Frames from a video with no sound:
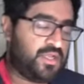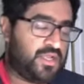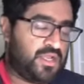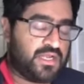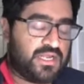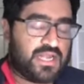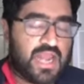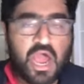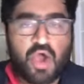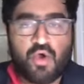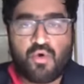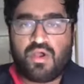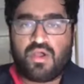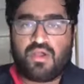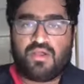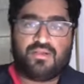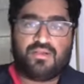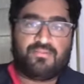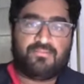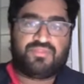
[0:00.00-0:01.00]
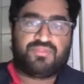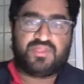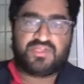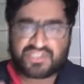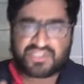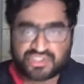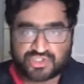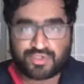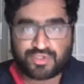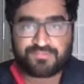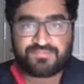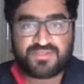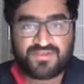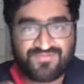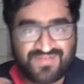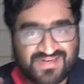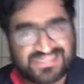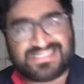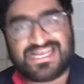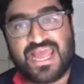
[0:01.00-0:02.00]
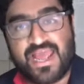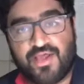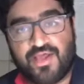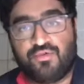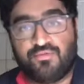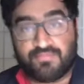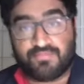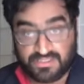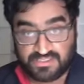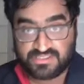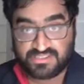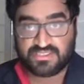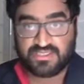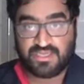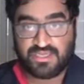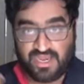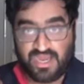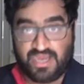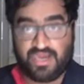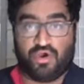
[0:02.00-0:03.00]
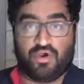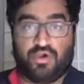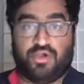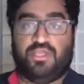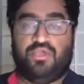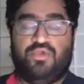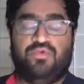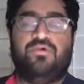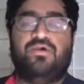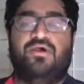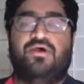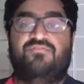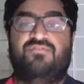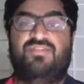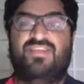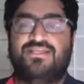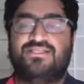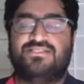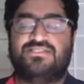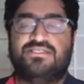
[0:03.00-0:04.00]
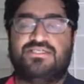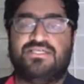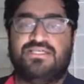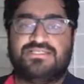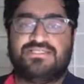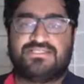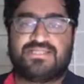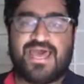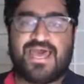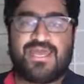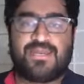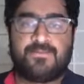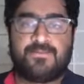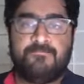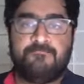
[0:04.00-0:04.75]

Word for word: Now, the descriptive entailment, I argue, of this is that